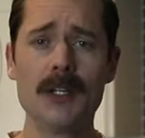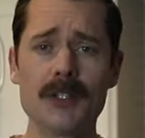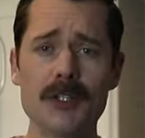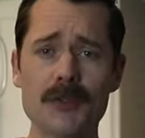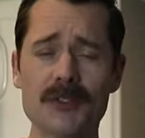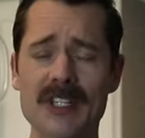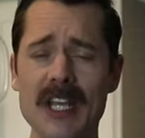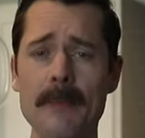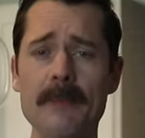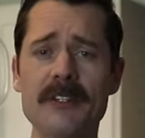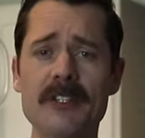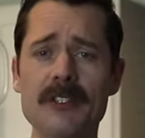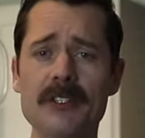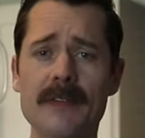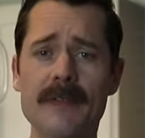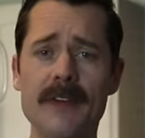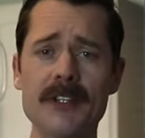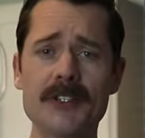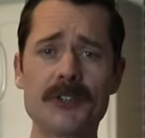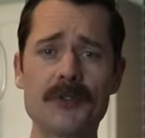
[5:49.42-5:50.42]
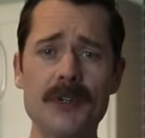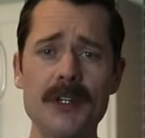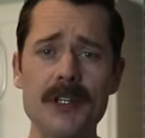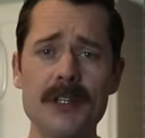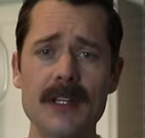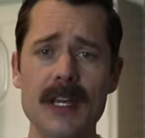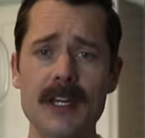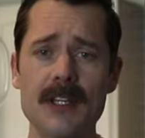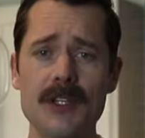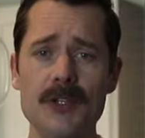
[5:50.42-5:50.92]
So Sandwiches of History,
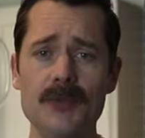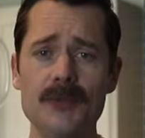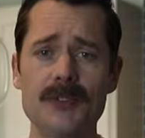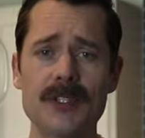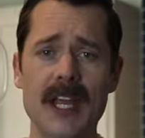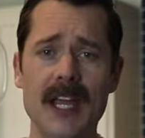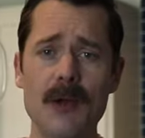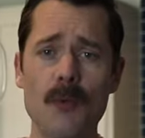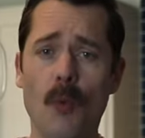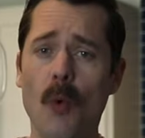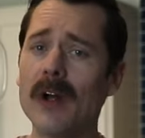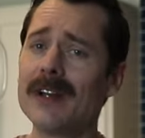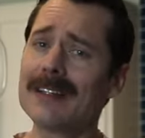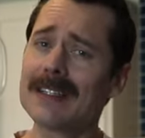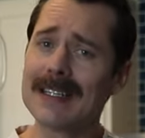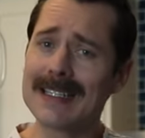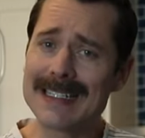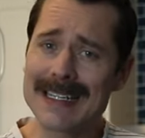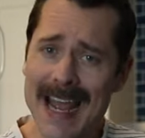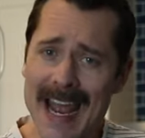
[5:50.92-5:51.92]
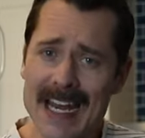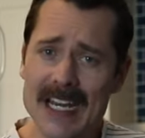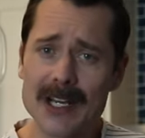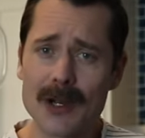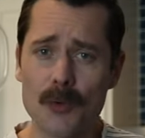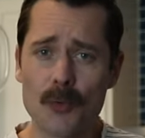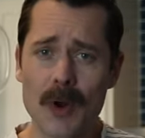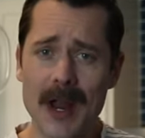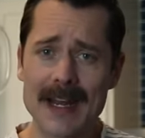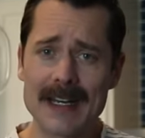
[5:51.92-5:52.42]
they use a 1 to
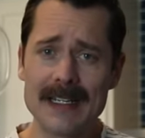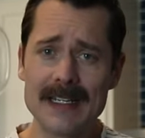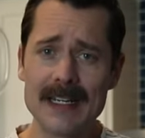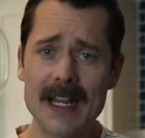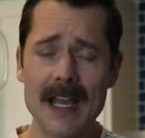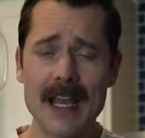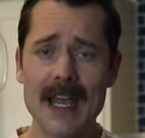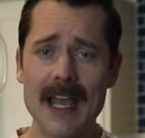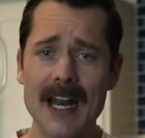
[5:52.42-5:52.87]
10 rating,